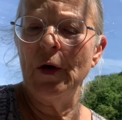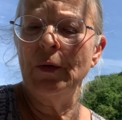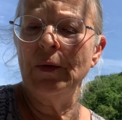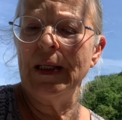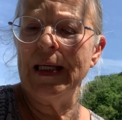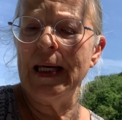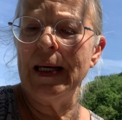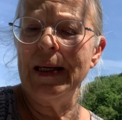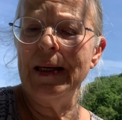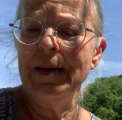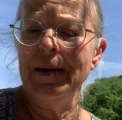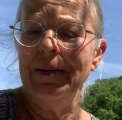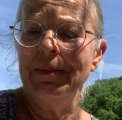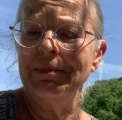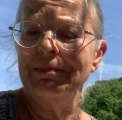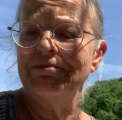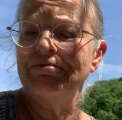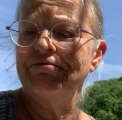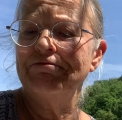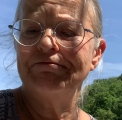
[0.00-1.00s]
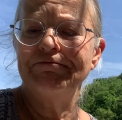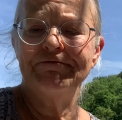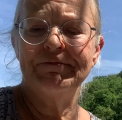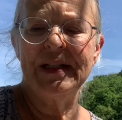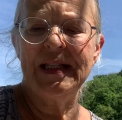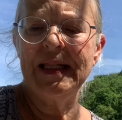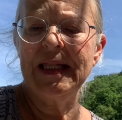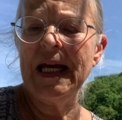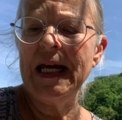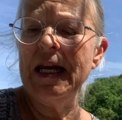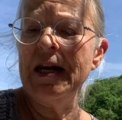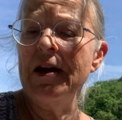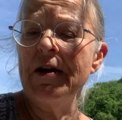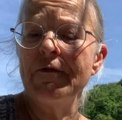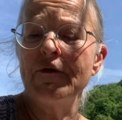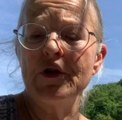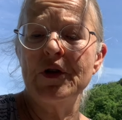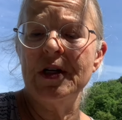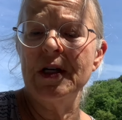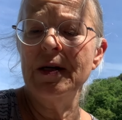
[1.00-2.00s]
only him. But they
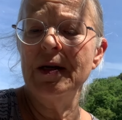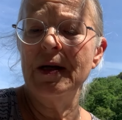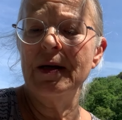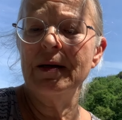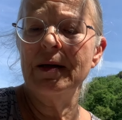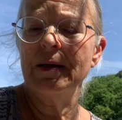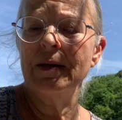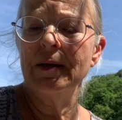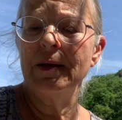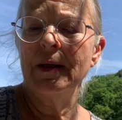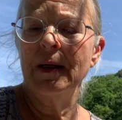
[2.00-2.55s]
never did it.